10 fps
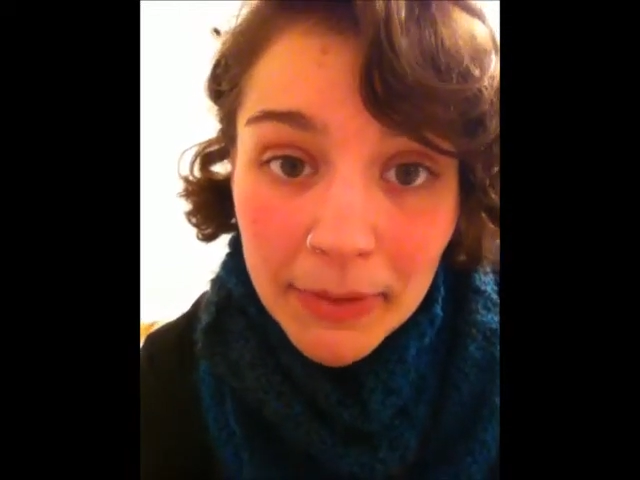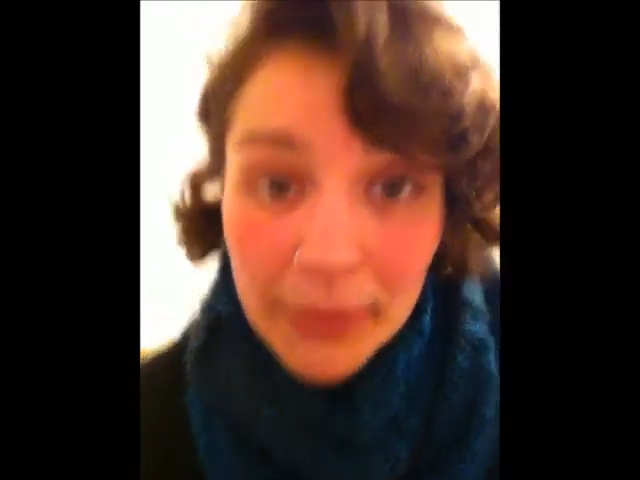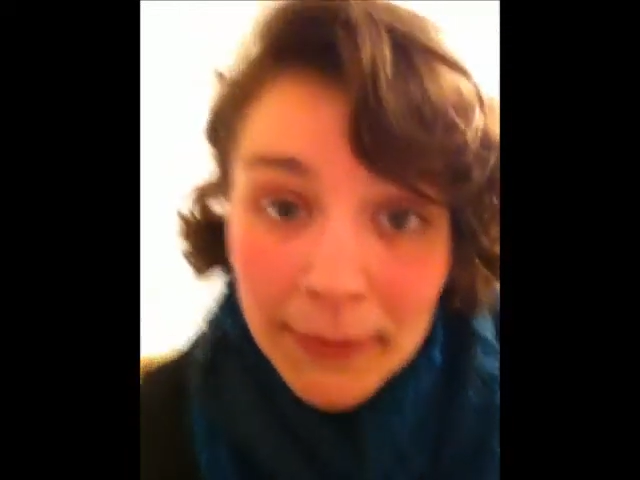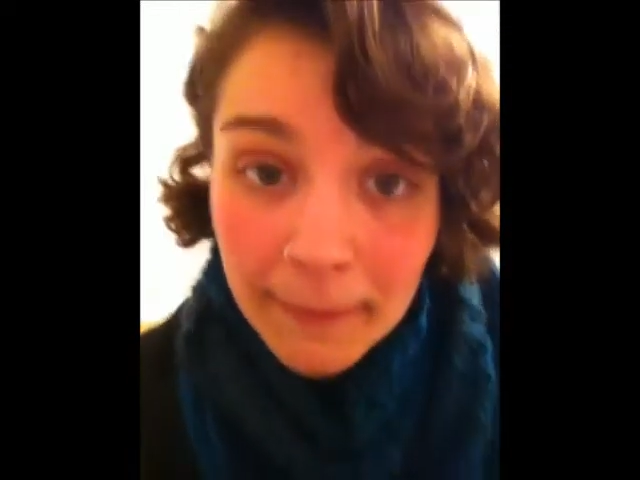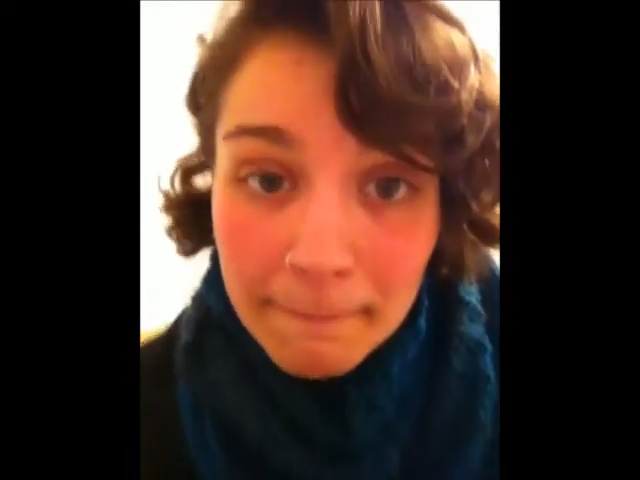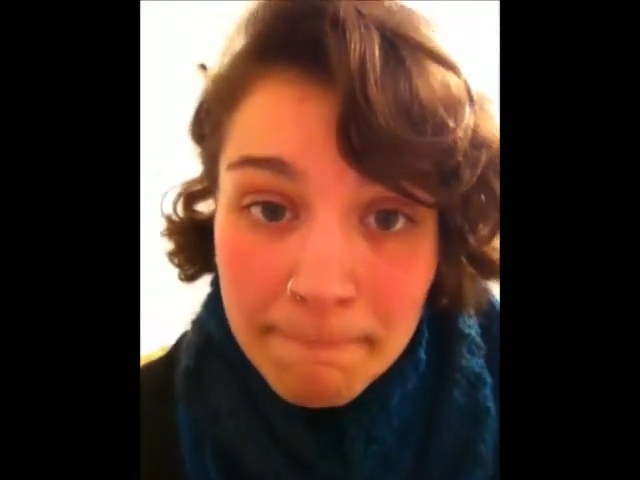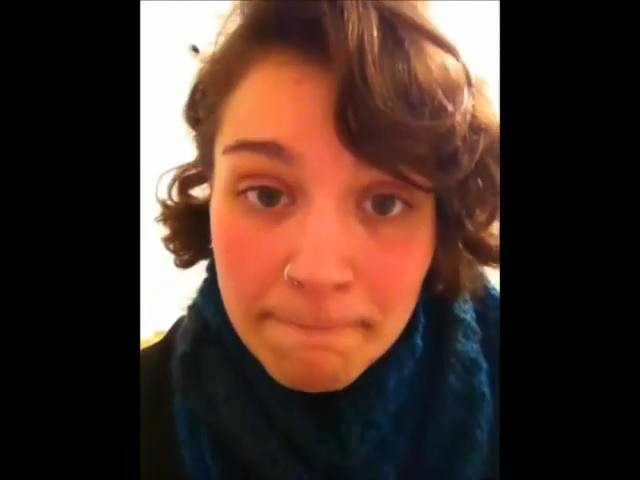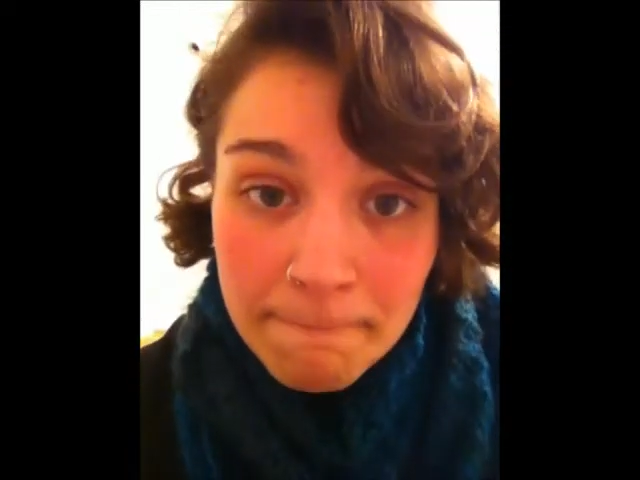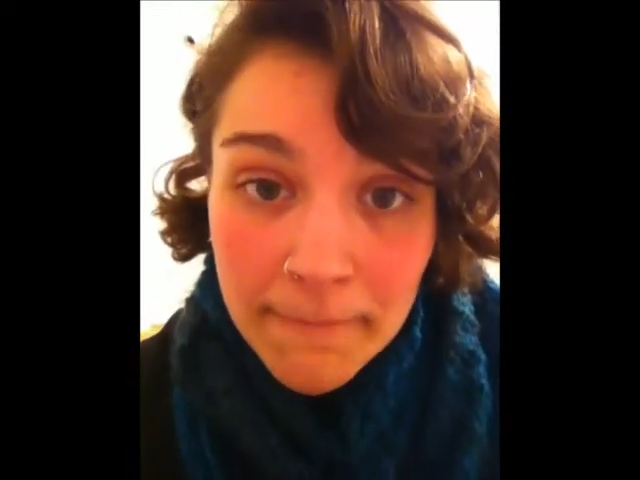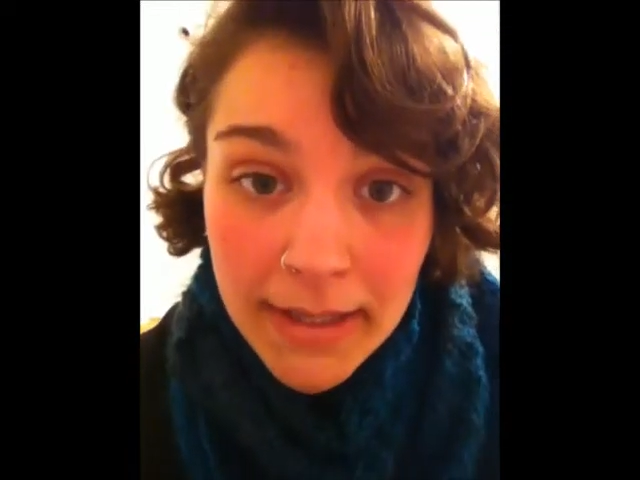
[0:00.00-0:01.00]
monologue.
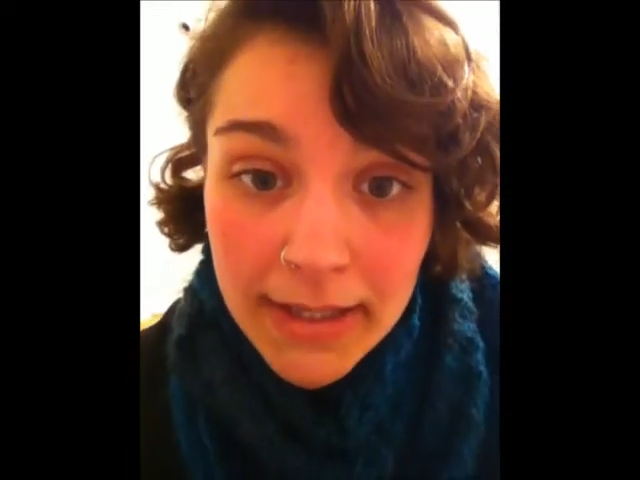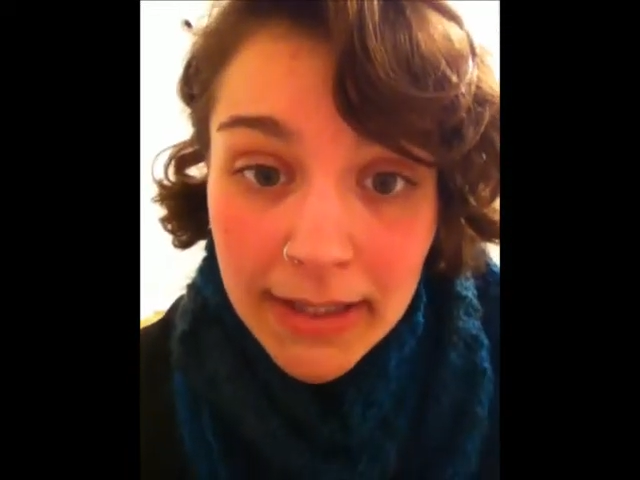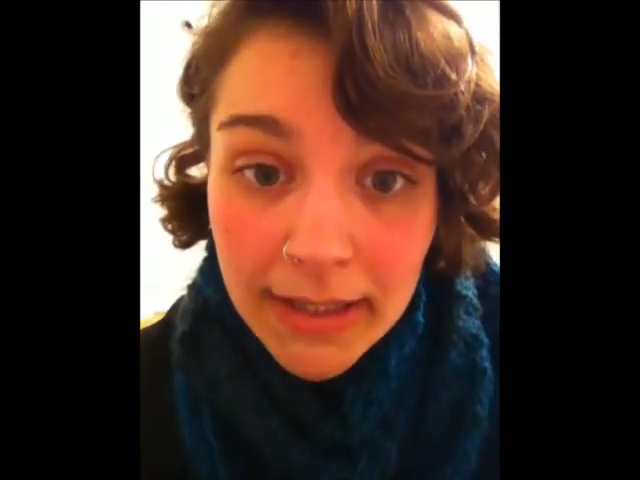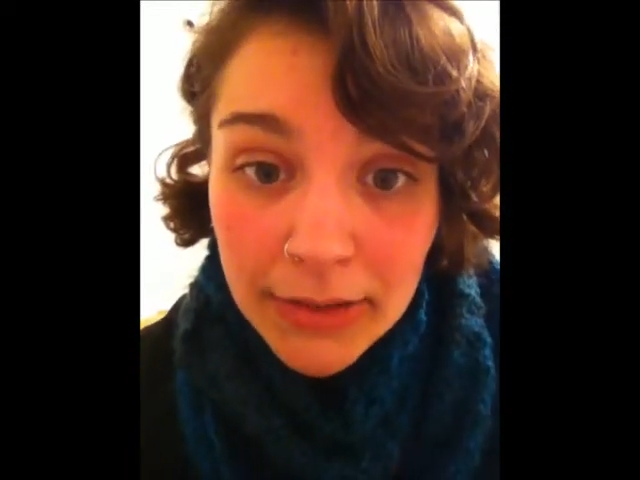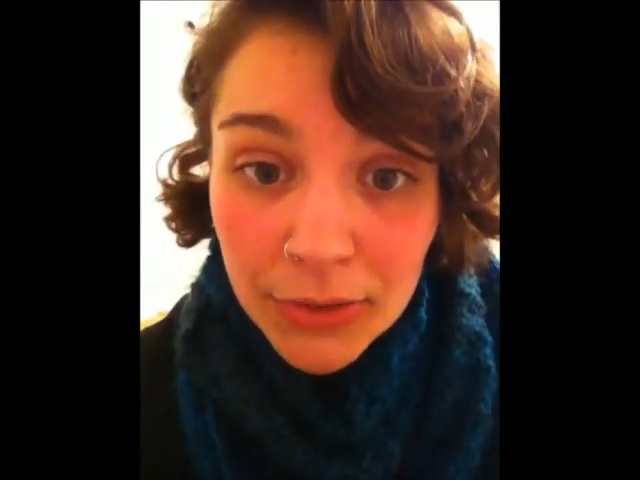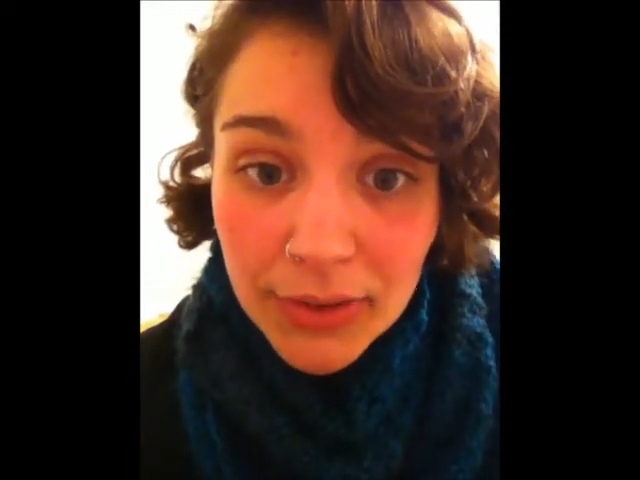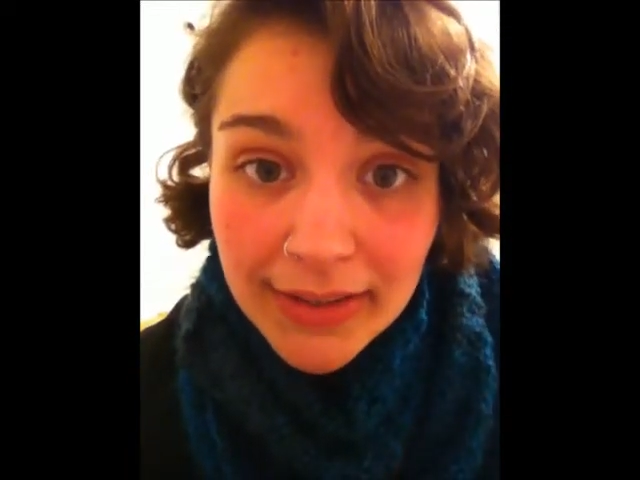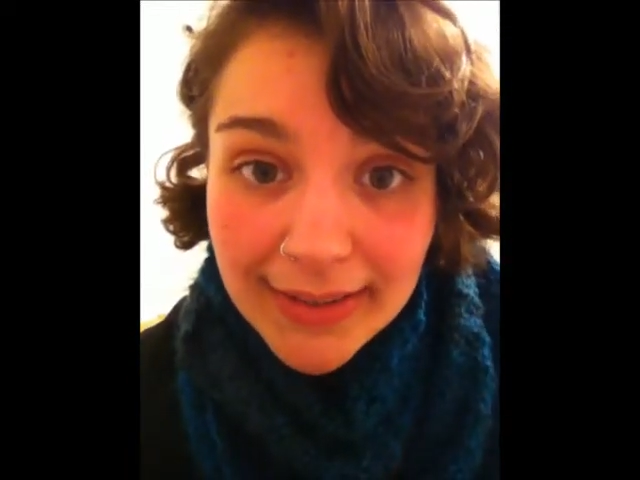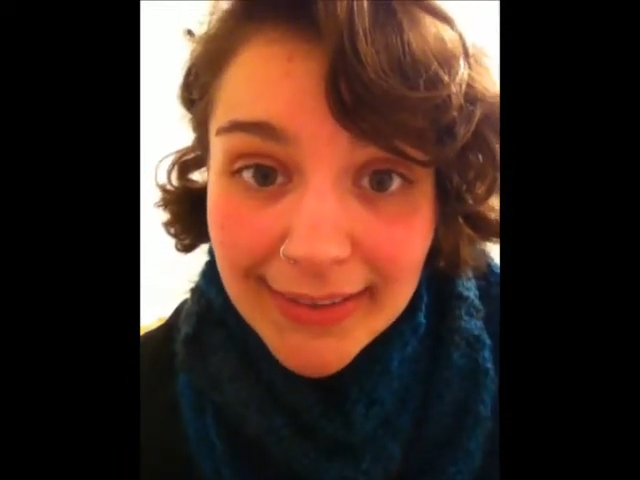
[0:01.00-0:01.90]
Enjoy.